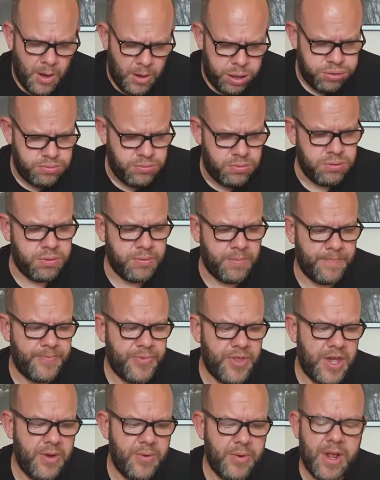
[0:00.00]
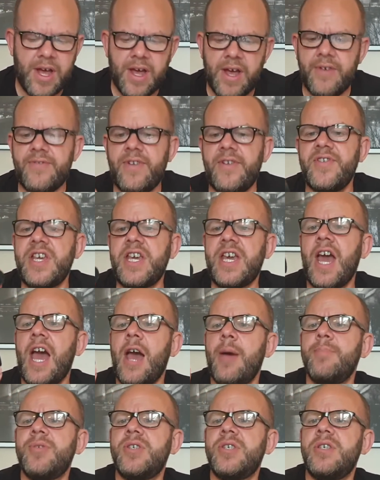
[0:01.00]
They all have lovely
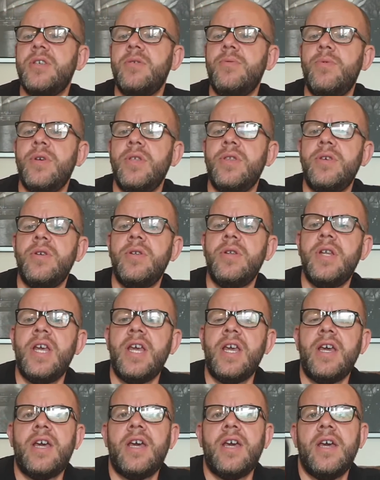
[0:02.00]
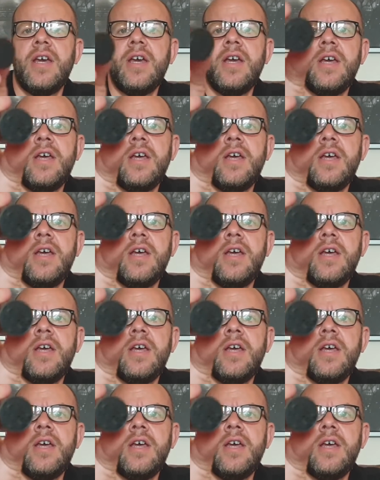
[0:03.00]
caps with unique